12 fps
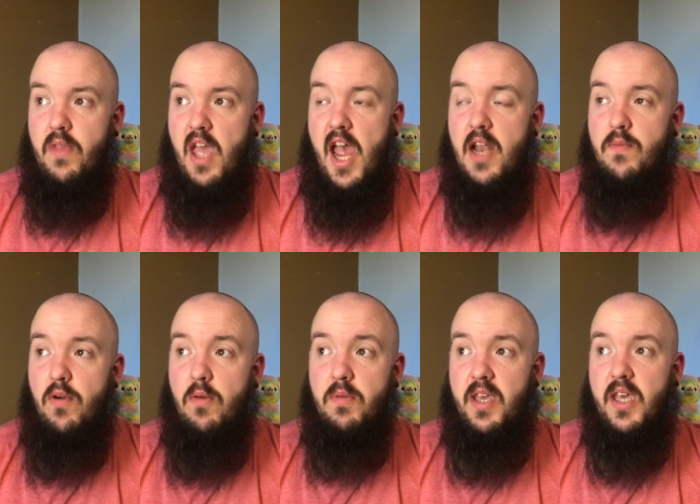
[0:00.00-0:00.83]
And
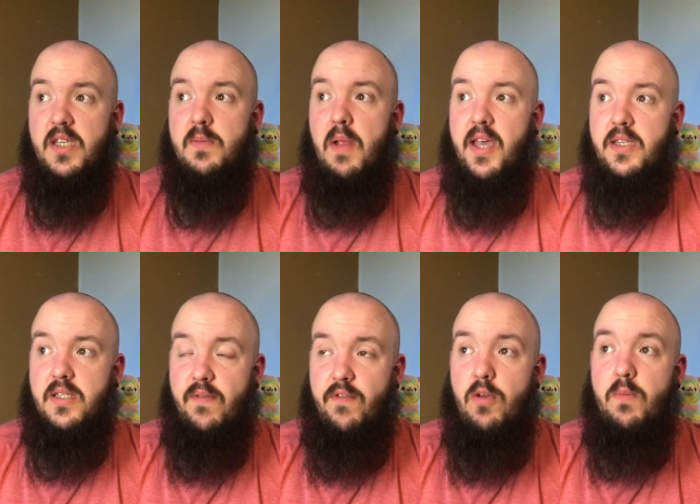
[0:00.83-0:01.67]
probably explains
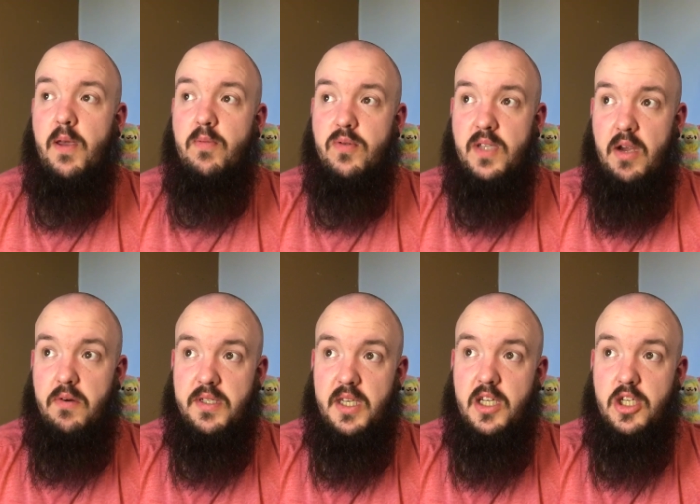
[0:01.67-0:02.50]
a few people's
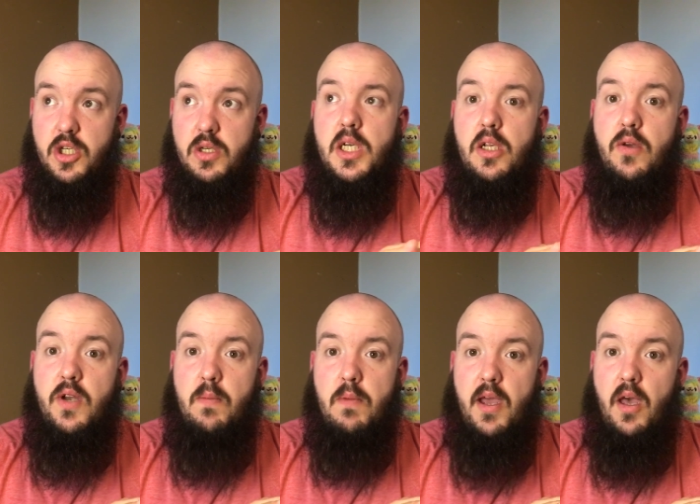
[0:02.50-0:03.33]
heritage,
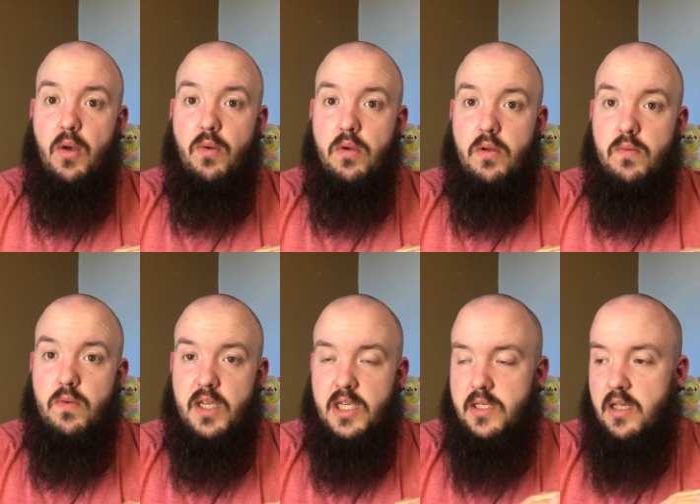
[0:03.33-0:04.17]
including my own,
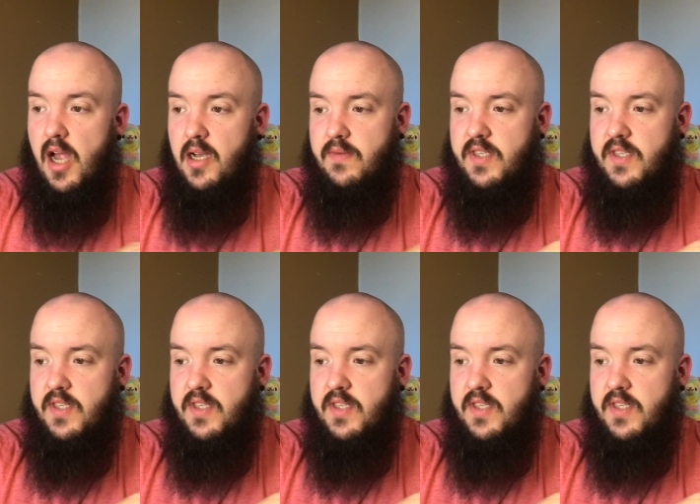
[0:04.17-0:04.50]
which is kind of